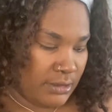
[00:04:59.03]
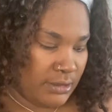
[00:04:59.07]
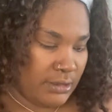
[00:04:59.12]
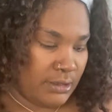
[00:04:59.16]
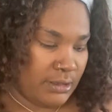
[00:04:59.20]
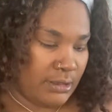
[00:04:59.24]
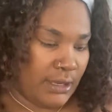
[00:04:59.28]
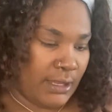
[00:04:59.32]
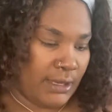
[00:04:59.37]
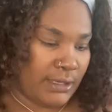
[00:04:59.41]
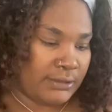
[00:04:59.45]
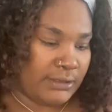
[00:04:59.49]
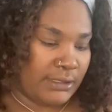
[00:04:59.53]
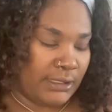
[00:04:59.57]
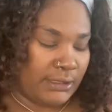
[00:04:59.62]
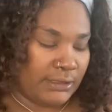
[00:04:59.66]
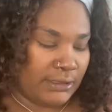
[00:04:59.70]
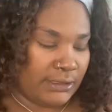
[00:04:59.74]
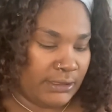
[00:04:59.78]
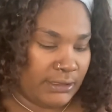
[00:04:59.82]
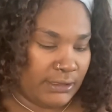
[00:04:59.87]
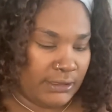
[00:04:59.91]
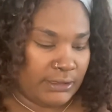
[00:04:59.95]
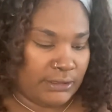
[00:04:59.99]
like I say,
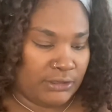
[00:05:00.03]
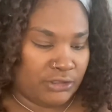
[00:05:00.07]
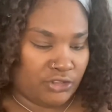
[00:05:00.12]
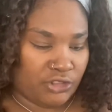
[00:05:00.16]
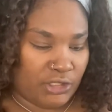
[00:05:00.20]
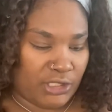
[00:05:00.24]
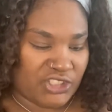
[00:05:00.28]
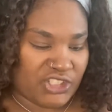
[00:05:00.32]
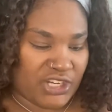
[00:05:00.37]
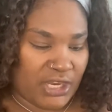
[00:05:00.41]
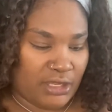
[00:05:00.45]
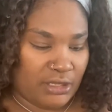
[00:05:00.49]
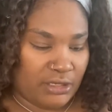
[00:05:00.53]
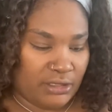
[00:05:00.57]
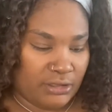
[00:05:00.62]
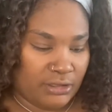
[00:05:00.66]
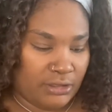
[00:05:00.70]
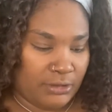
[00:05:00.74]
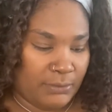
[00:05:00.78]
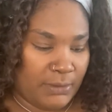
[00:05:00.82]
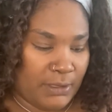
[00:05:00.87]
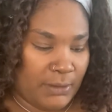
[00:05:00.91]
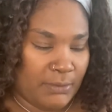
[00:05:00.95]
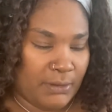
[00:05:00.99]
it can stretch out a little
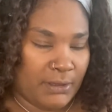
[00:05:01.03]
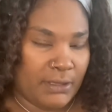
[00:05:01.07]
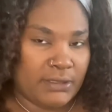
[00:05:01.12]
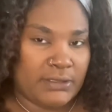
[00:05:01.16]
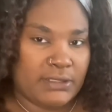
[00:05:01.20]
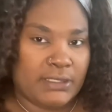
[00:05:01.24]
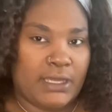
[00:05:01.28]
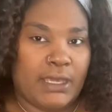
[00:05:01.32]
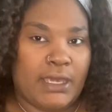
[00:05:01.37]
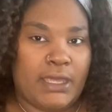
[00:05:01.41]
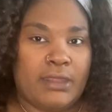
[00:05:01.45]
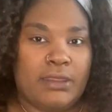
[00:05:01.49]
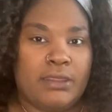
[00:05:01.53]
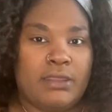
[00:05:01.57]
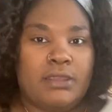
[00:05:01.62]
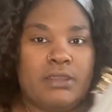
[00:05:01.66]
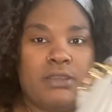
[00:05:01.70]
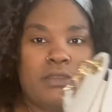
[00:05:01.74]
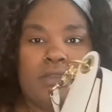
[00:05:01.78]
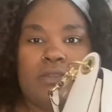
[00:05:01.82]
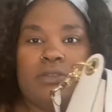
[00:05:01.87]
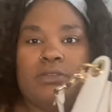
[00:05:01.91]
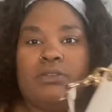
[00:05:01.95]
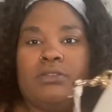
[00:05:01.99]
bit because it got
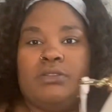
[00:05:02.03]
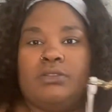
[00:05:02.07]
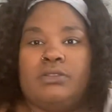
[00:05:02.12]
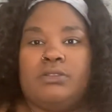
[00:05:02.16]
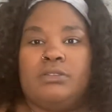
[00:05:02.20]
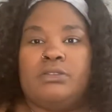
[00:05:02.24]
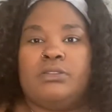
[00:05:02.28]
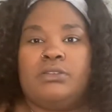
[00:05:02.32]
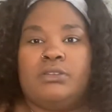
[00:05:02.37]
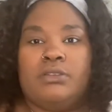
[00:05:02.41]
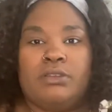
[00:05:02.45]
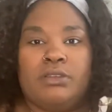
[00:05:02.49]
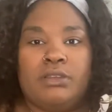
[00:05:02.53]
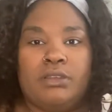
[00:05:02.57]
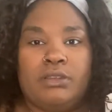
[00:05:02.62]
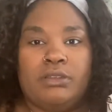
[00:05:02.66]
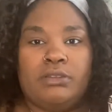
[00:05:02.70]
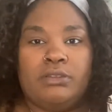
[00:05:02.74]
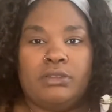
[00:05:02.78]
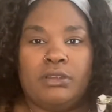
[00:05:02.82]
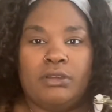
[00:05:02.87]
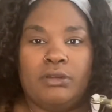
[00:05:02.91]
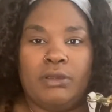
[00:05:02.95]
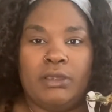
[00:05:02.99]
this,
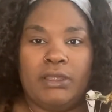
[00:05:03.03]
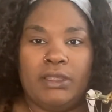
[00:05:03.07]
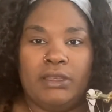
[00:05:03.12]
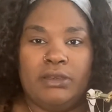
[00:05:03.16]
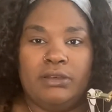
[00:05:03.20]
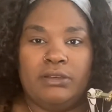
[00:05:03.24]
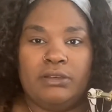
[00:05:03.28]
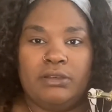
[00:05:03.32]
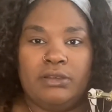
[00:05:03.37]
so it can